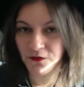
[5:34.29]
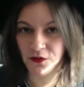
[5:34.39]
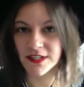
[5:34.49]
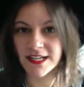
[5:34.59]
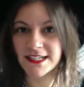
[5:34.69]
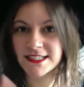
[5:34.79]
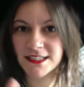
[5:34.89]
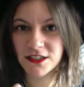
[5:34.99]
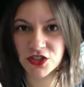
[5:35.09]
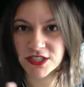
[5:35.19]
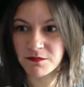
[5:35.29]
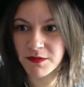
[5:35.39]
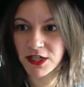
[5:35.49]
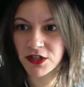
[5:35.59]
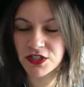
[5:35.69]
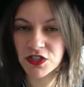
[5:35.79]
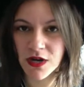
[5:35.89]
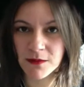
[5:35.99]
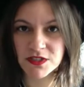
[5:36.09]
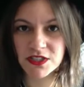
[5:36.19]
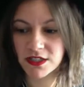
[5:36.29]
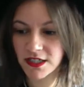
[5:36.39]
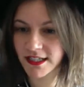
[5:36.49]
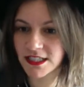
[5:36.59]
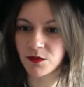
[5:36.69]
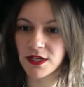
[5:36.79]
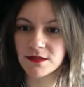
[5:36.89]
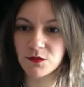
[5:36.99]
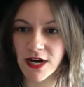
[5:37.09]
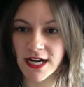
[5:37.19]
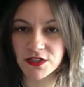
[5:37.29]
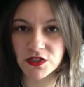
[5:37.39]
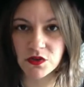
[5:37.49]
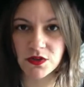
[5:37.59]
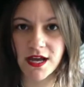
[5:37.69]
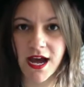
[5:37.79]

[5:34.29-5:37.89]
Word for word: for the next just minute or two, I'm just going to express some gratitude.